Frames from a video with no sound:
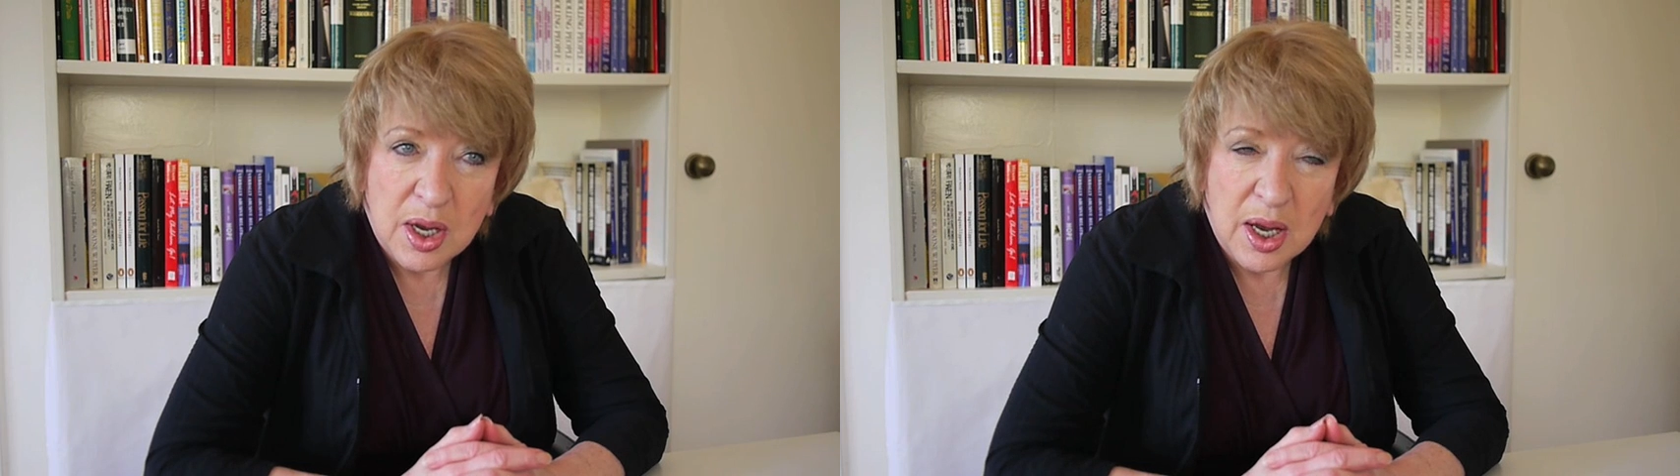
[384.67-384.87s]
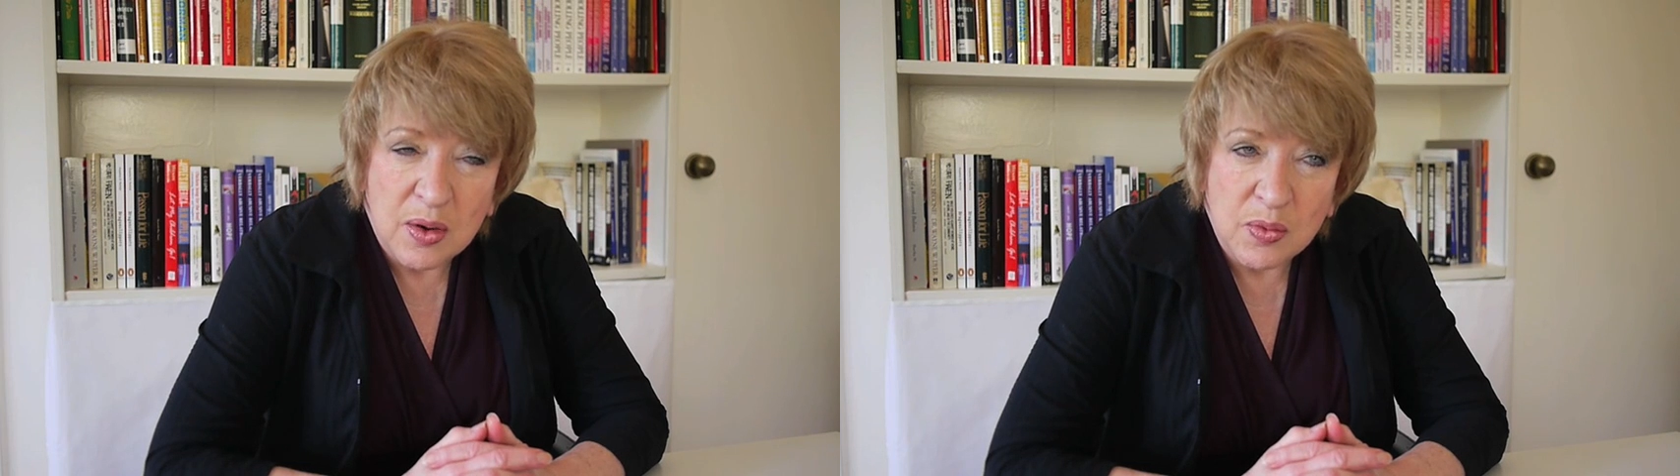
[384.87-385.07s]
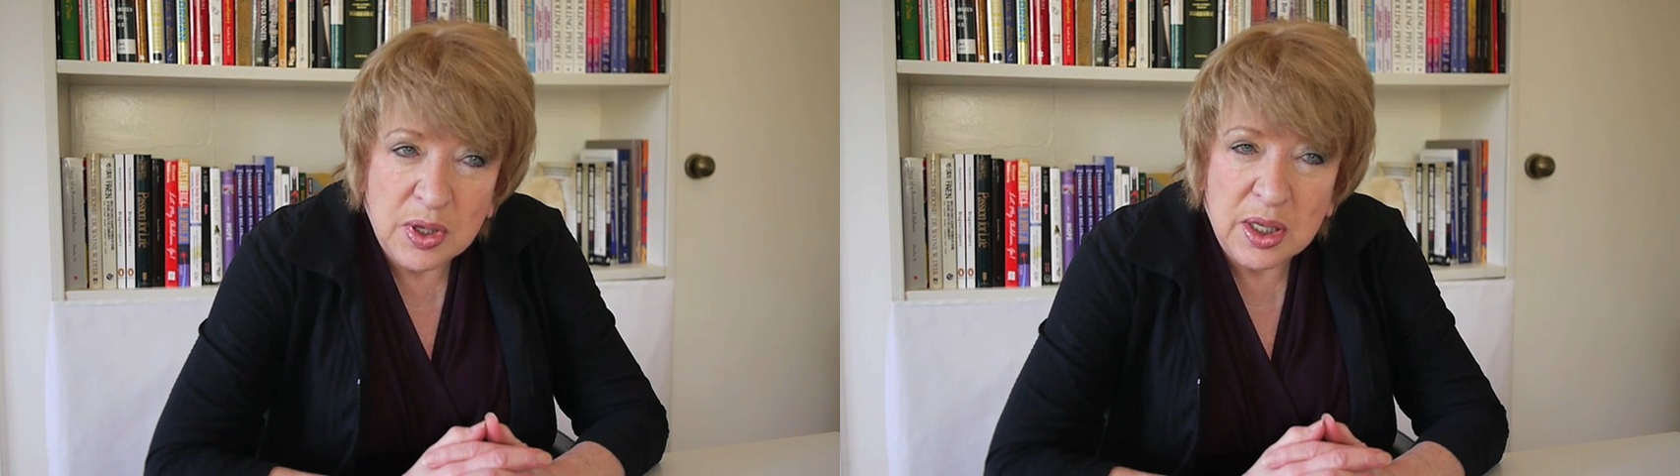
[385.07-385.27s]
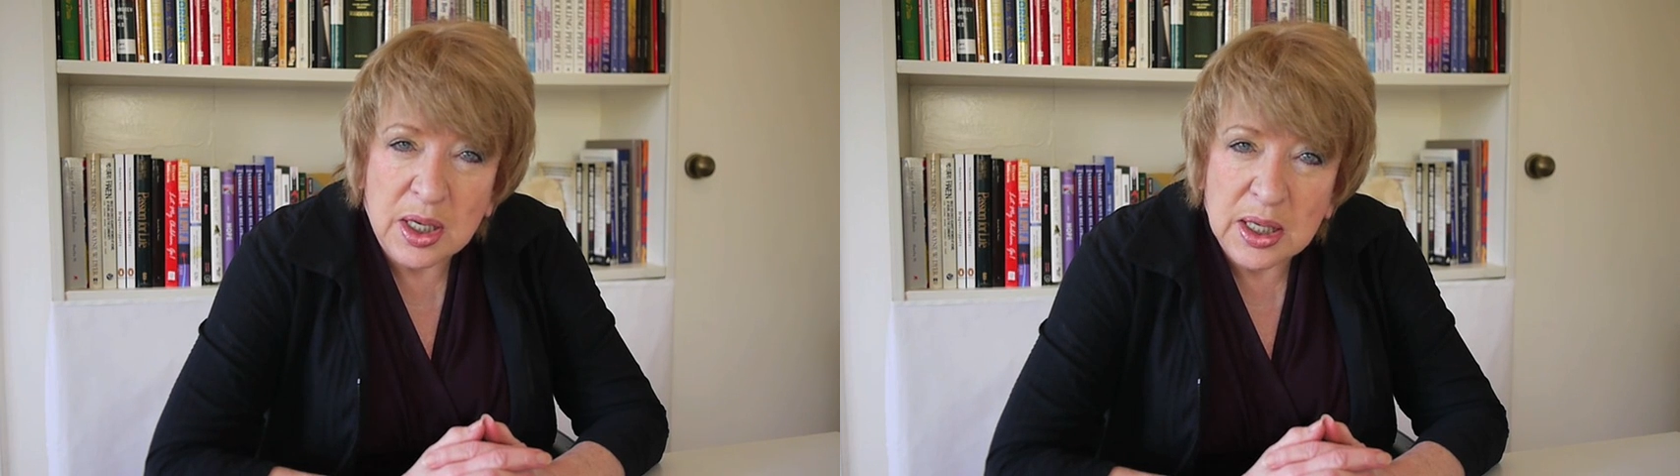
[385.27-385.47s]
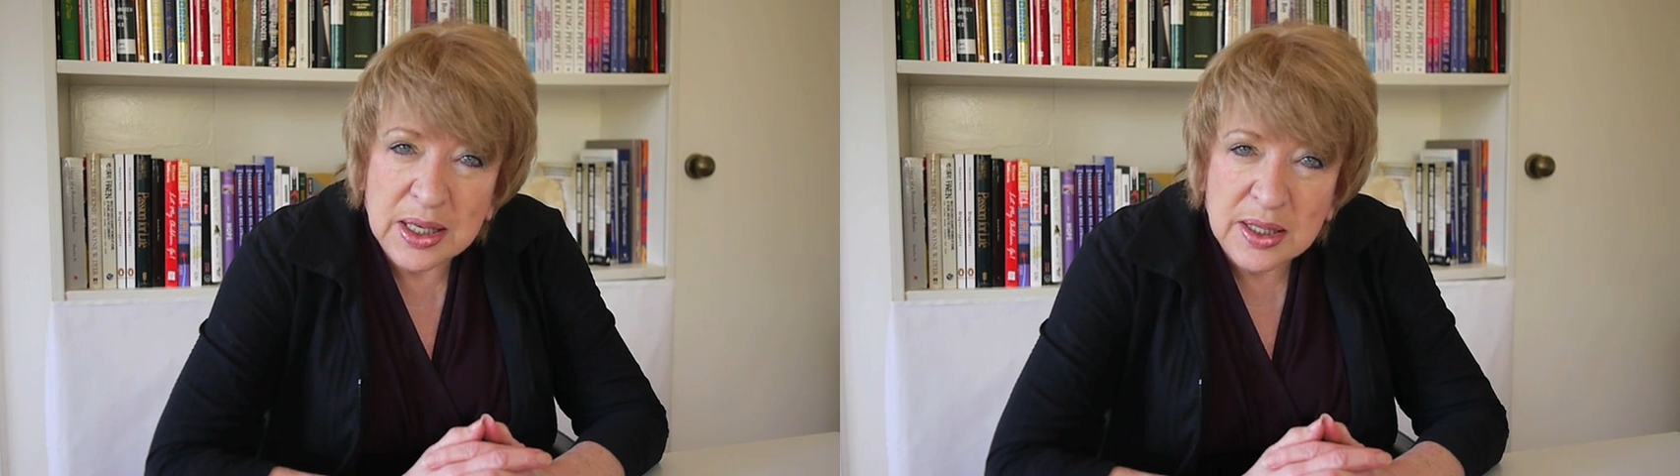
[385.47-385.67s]
and really
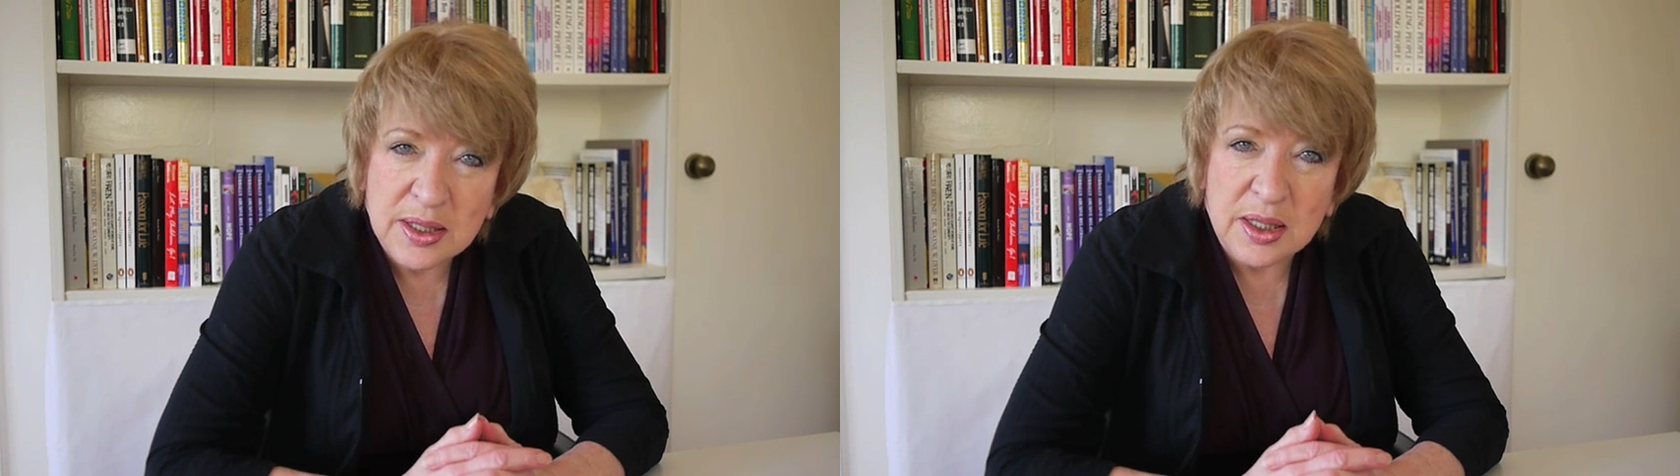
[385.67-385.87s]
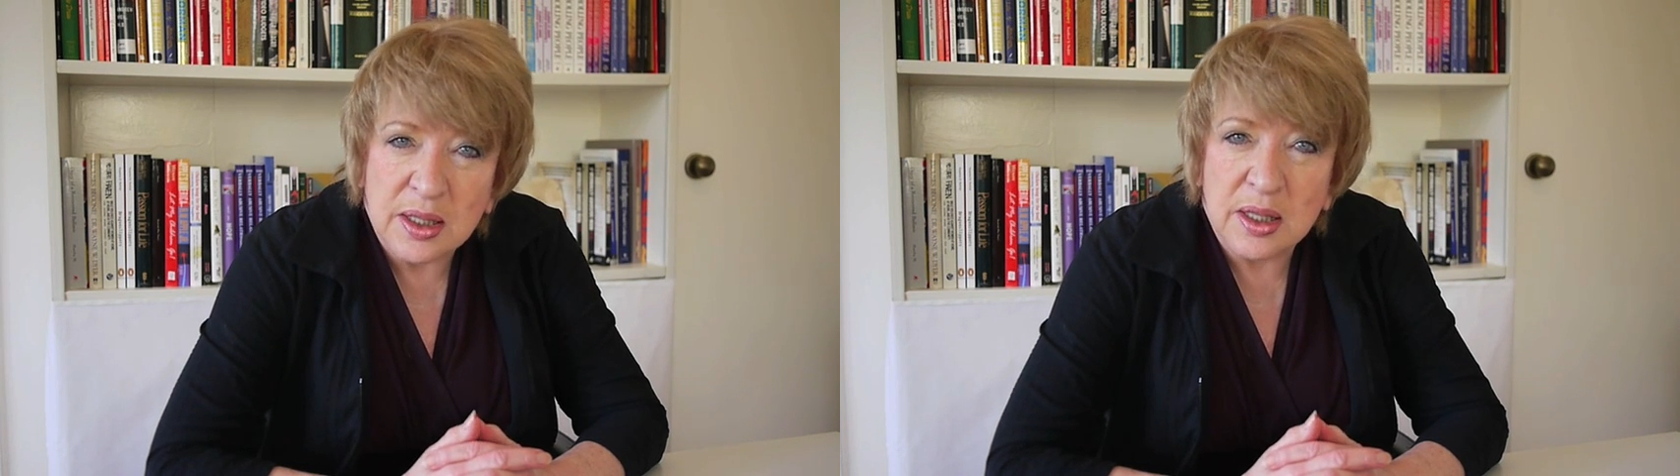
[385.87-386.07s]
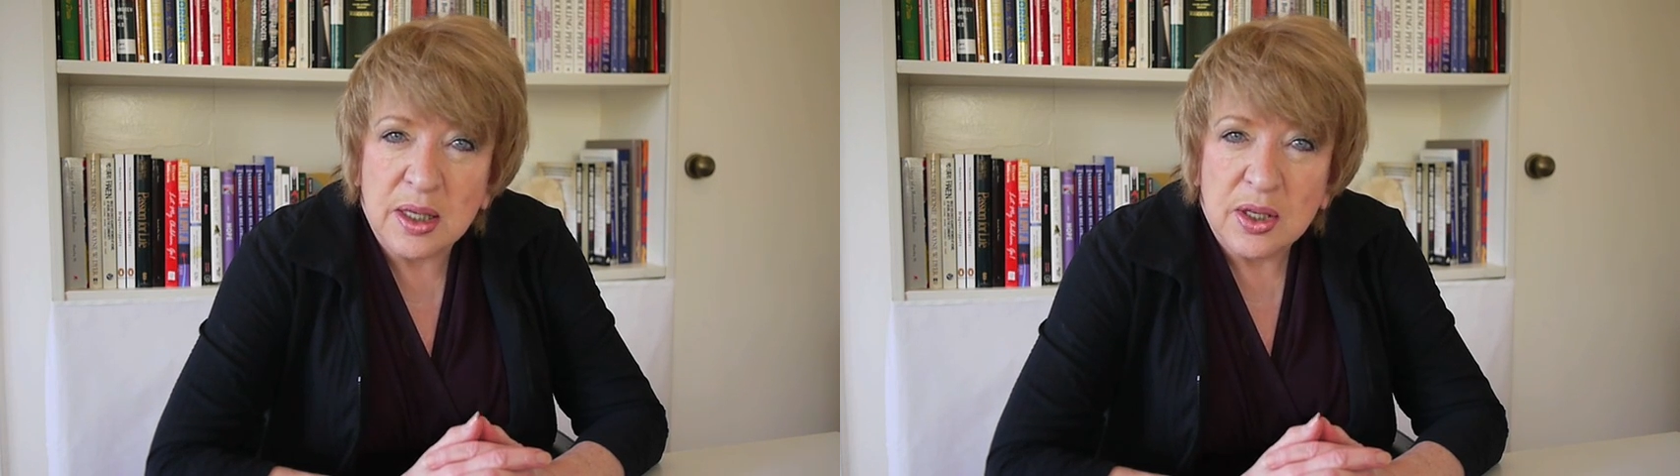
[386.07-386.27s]
listen